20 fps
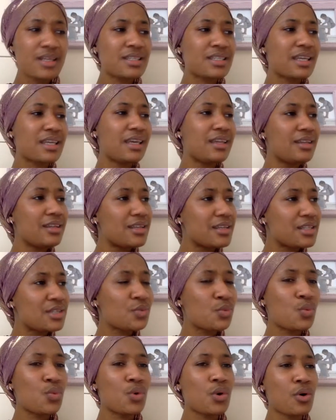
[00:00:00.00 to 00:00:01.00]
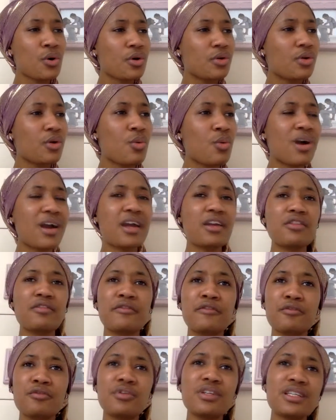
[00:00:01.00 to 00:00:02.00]
is in this world? What kind
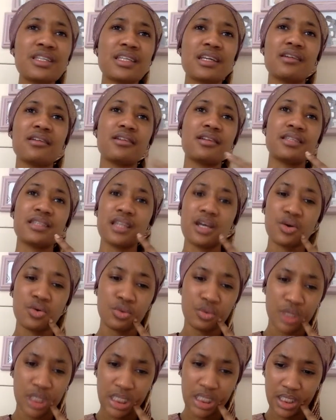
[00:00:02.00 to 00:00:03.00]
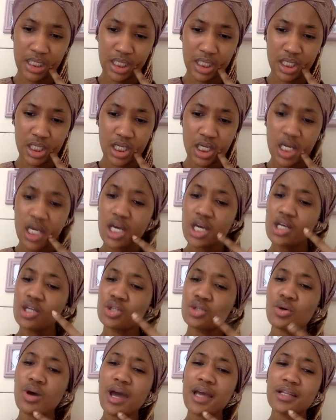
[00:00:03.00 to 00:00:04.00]
of food this girl is not gonna eat?
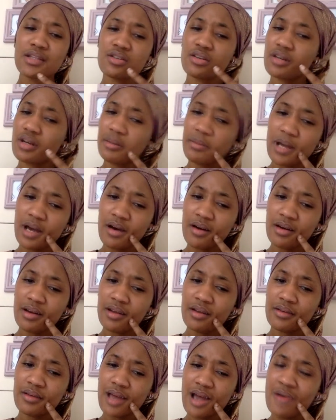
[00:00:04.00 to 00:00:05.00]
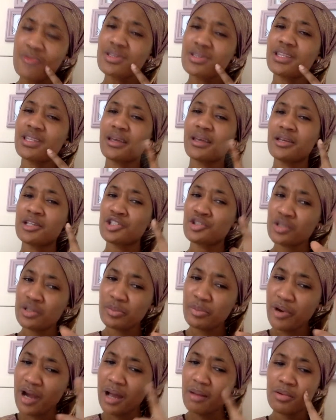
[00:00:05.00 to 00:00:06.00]
So I thought about it. I was like,
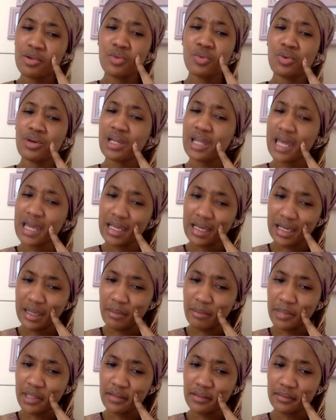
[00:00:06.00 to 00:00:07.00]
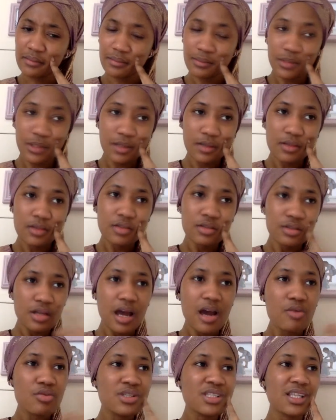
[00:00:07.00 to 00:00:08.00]
she probably won't like lemon. So
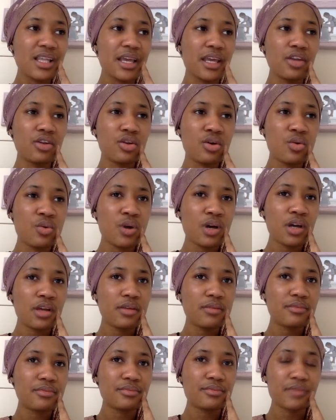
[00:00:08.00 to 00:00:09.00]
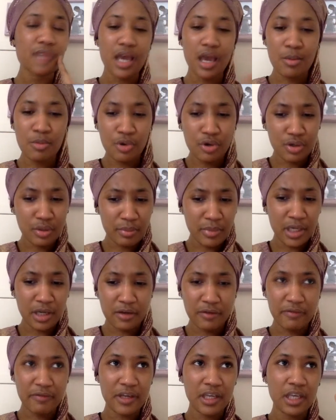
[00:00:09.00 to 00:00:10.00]
I was like, you know what? I'm gonna make
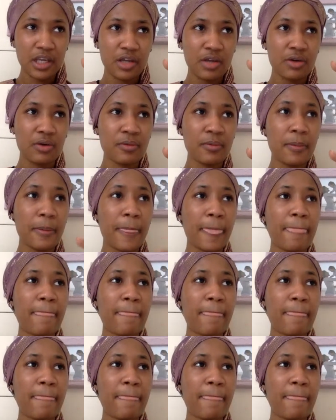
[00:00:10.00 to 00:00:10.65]
a video